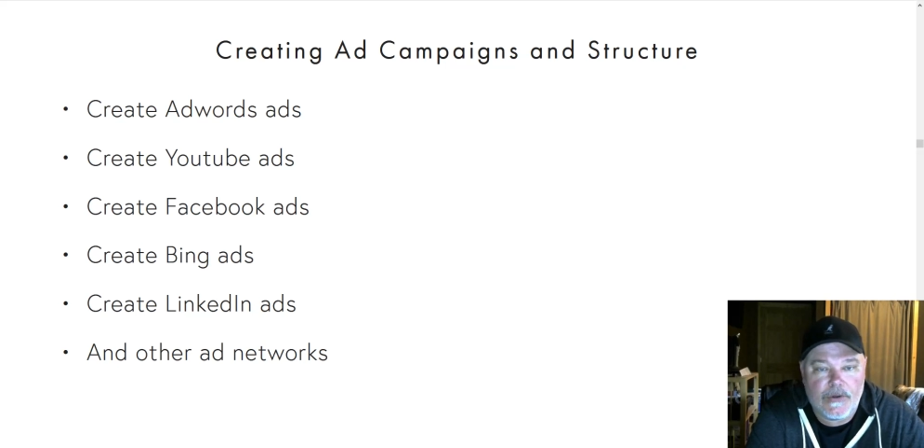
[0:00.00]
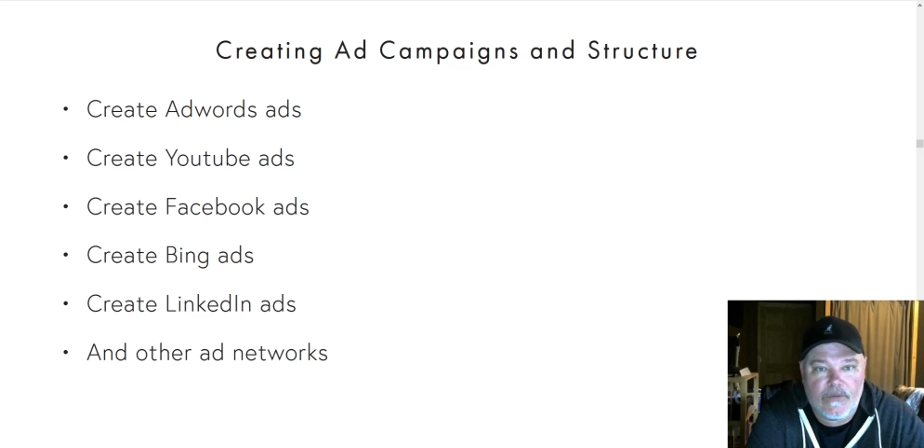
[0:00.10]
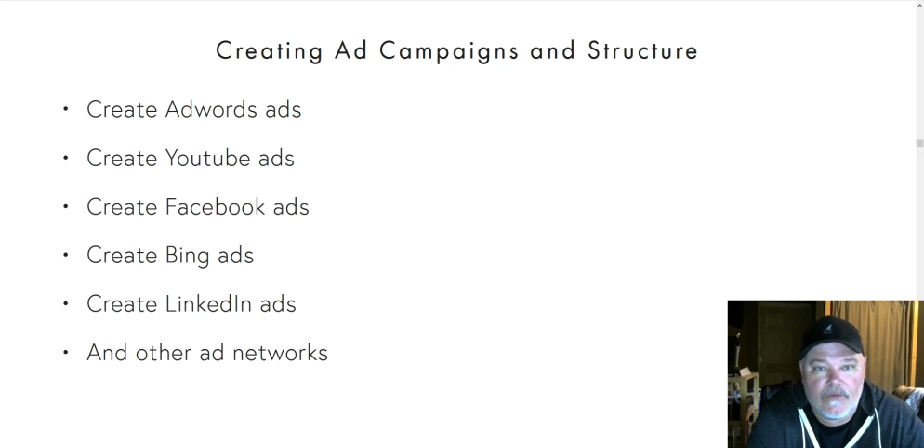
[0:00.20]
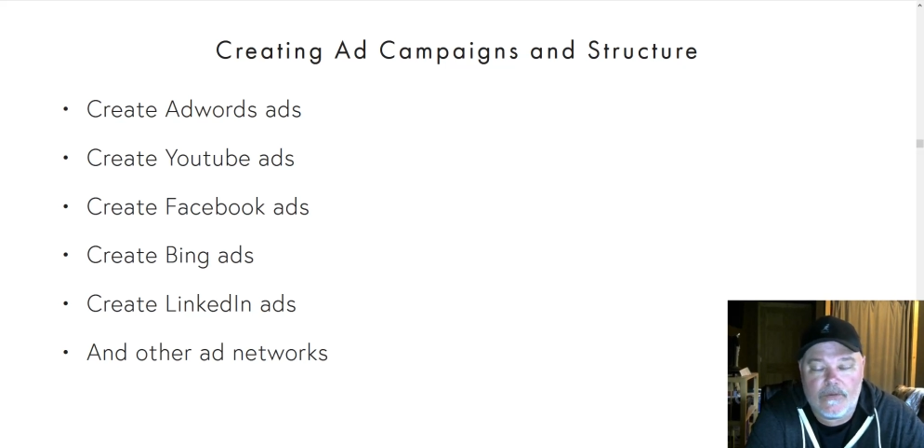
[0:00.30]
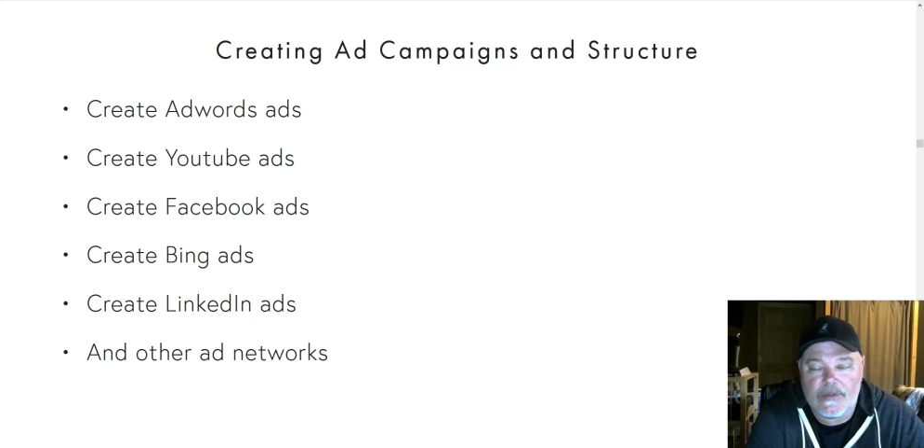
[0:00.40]
you
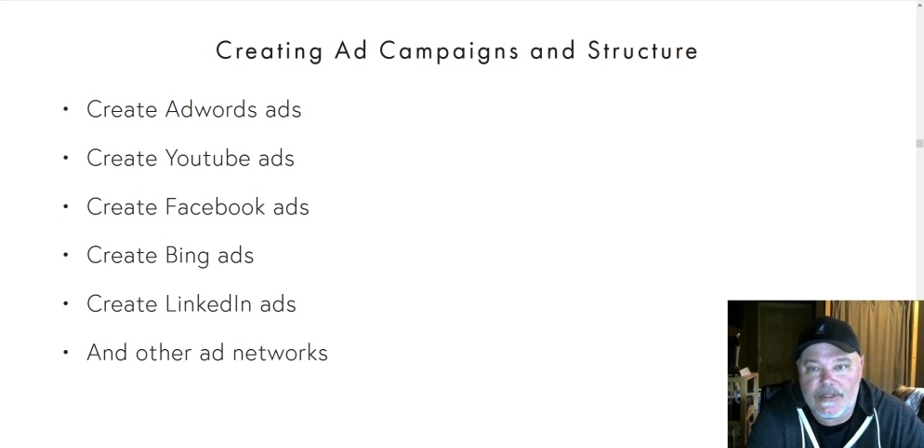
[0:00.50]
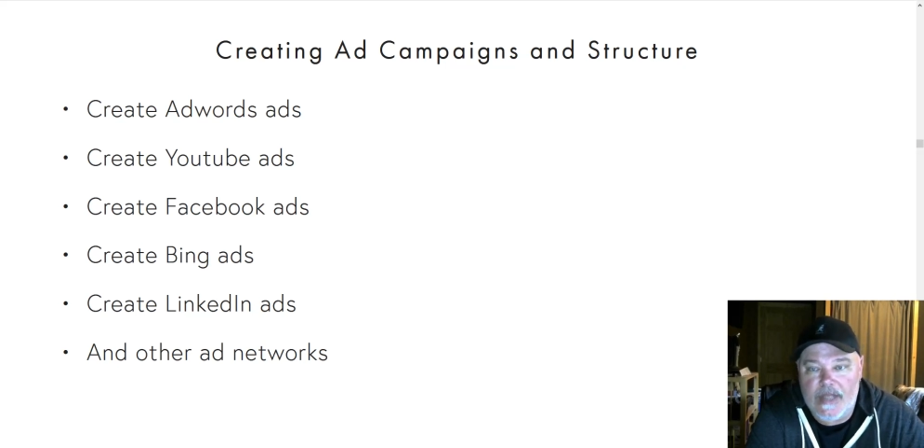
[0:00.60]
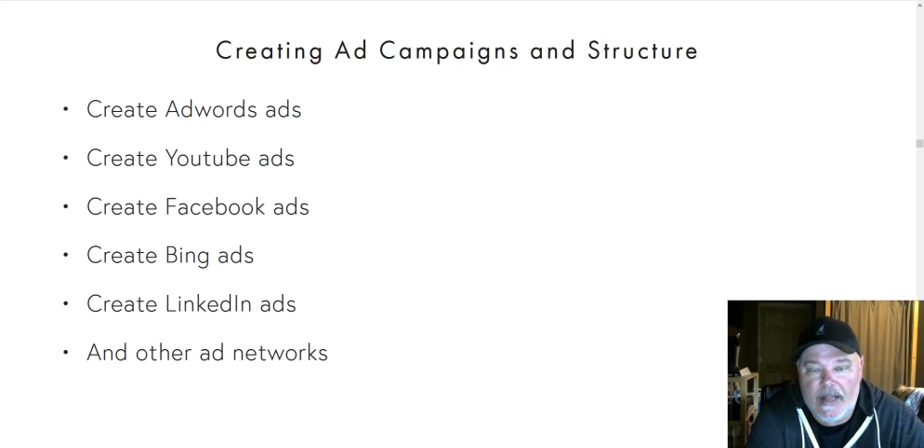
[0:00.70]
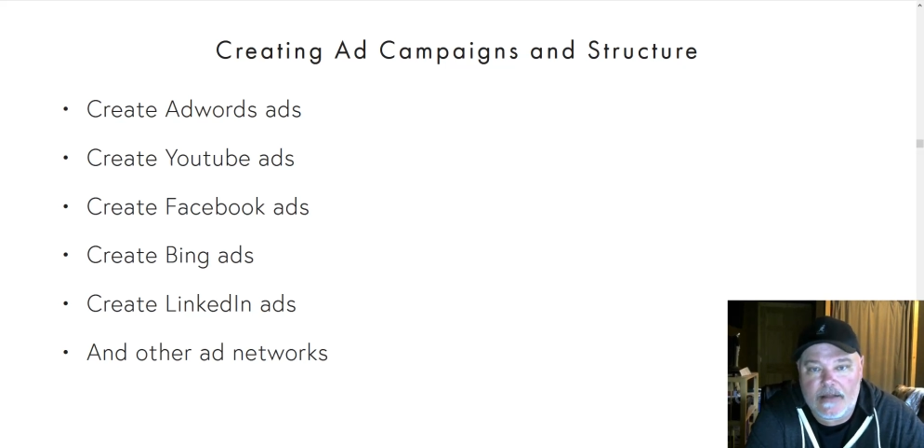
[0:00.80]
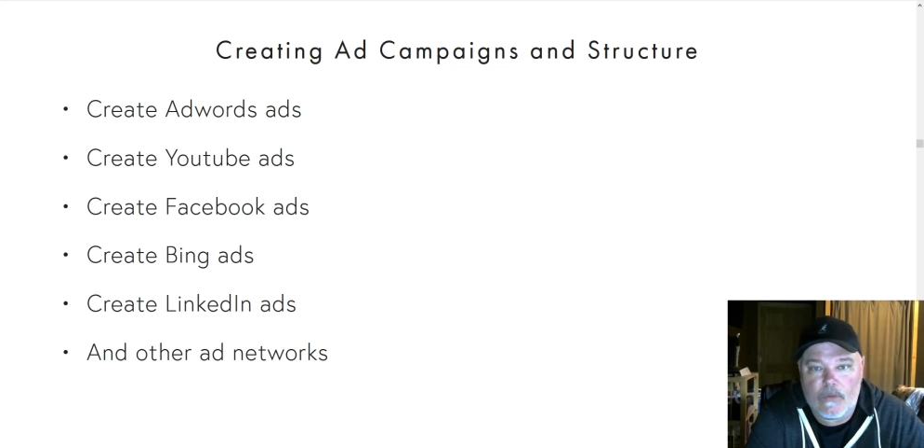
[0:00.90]
through
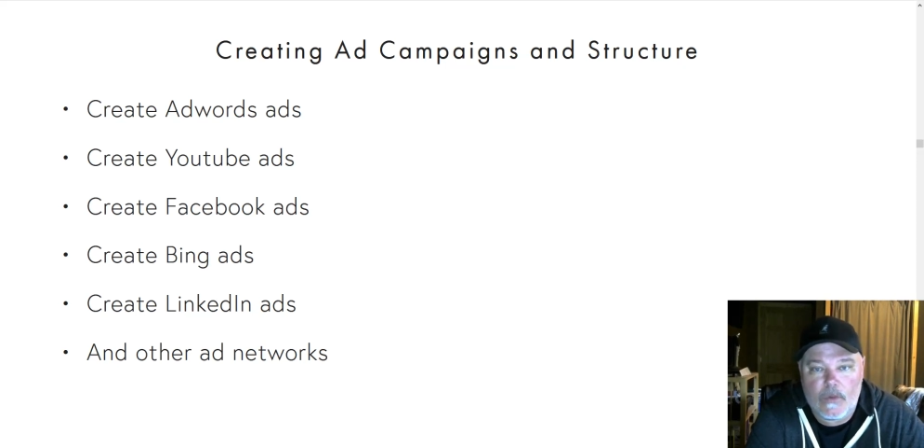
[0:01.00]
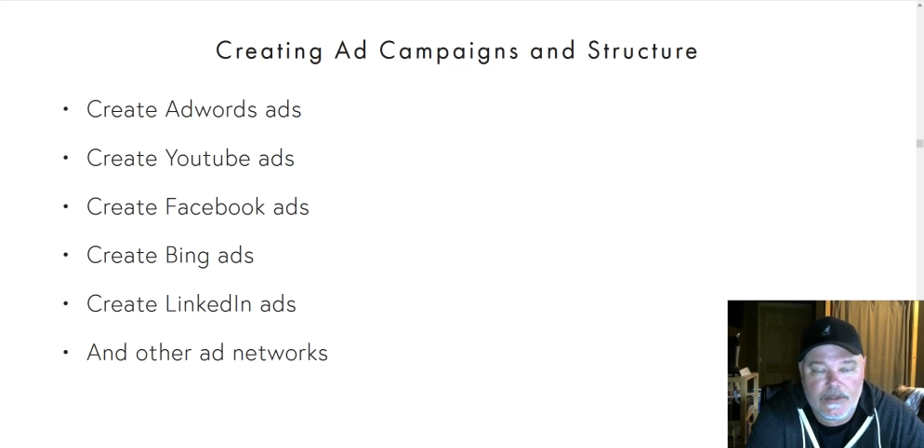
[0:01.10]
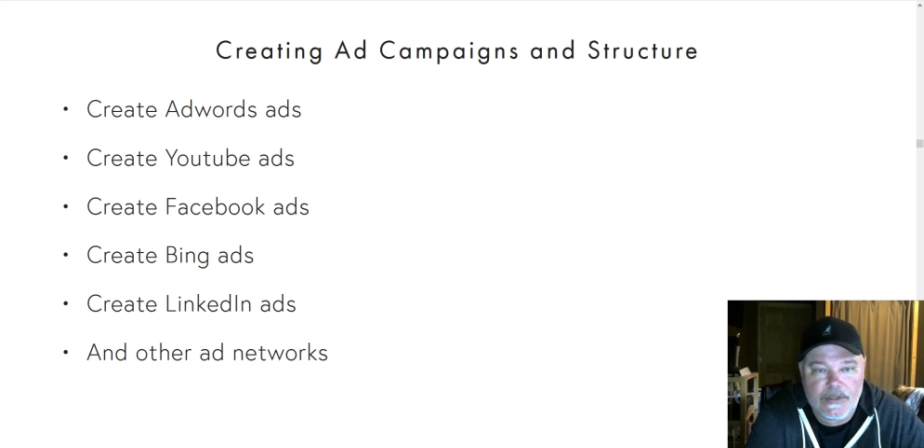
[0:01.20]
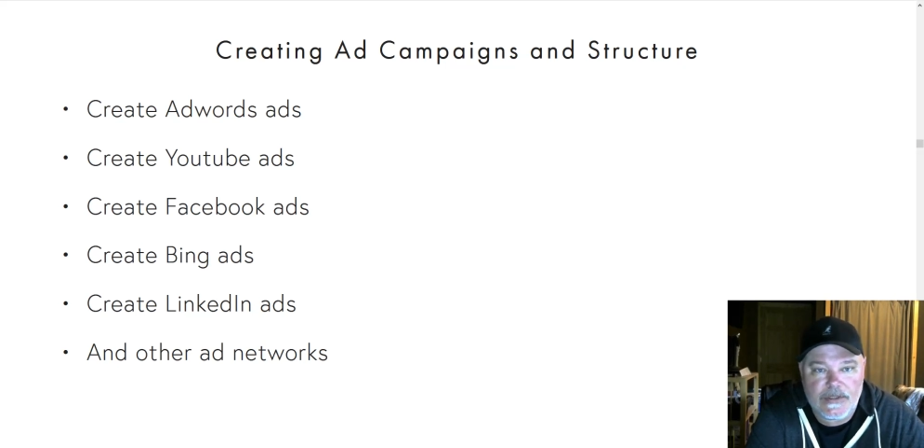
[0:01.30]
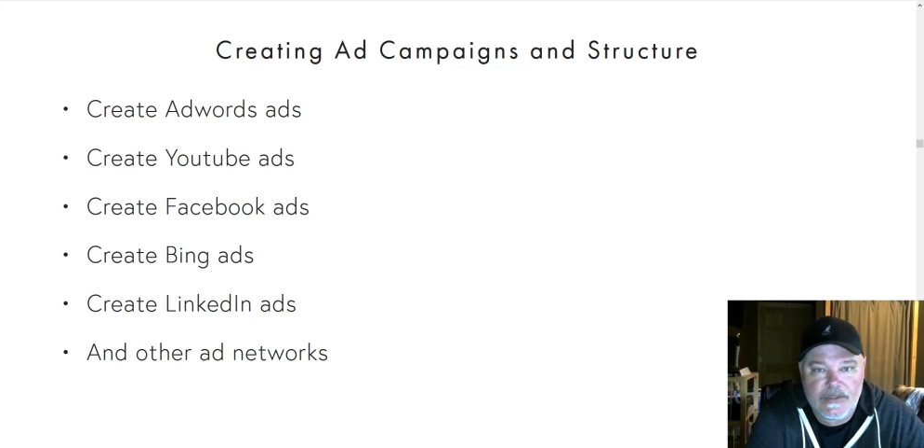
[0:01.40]
exactly what
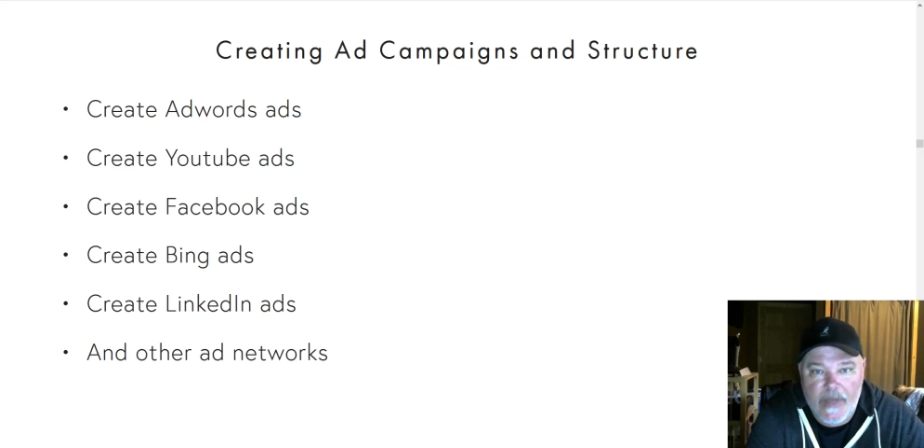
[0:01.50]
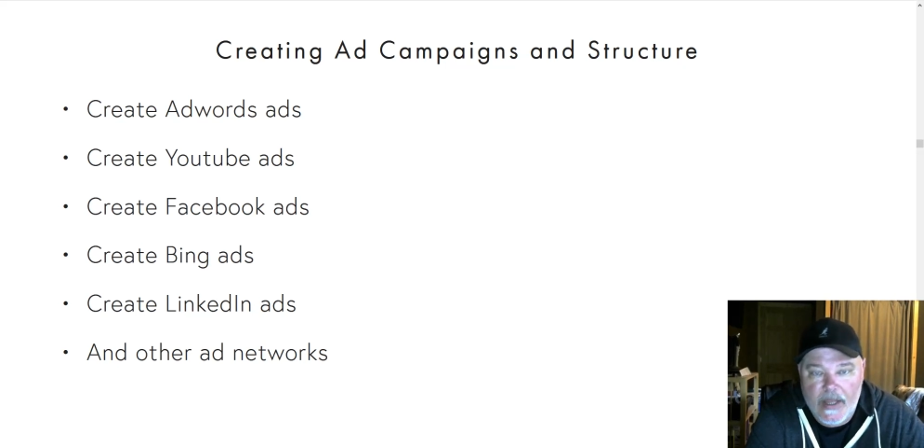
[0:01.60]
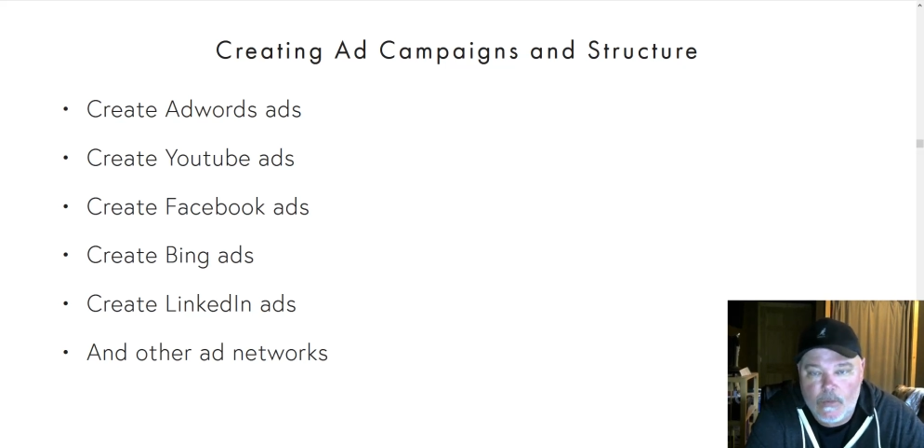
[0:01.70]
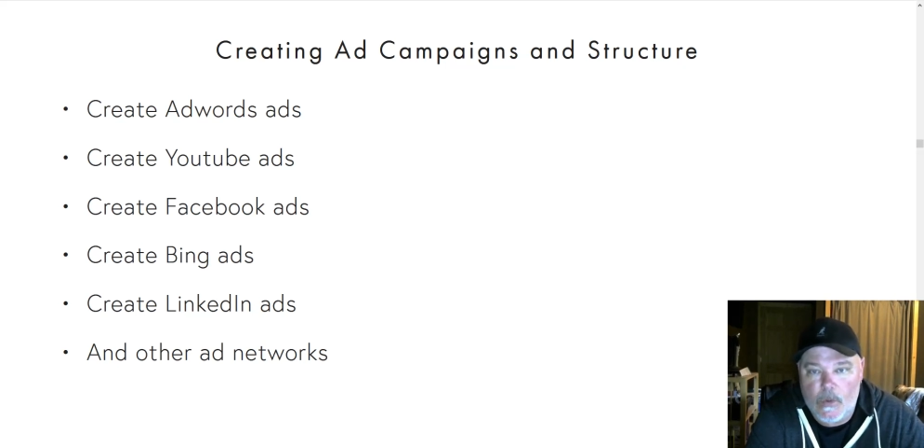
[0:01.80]
to expect,